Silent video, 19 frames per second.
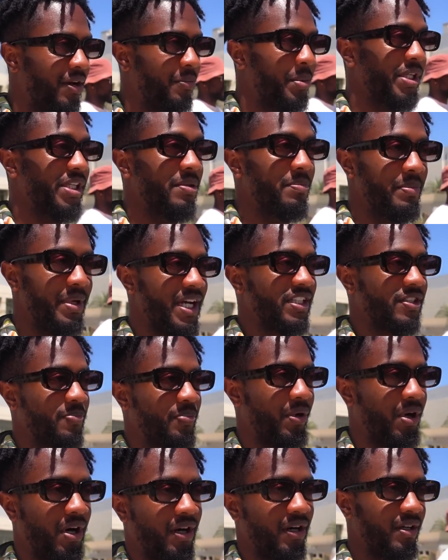but the best
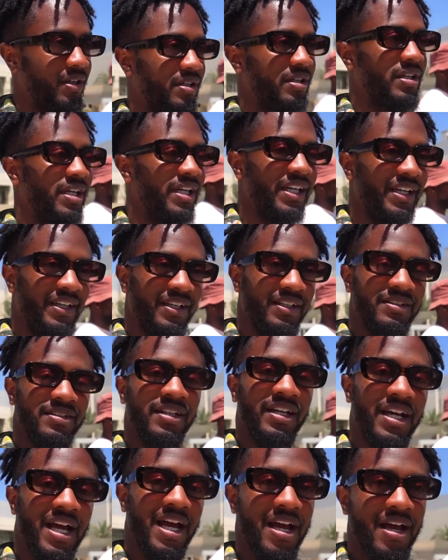part is
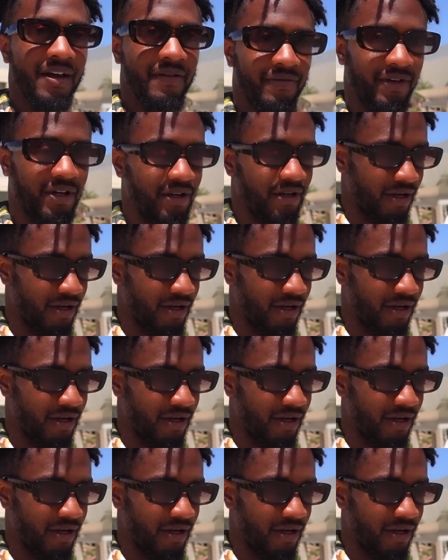they have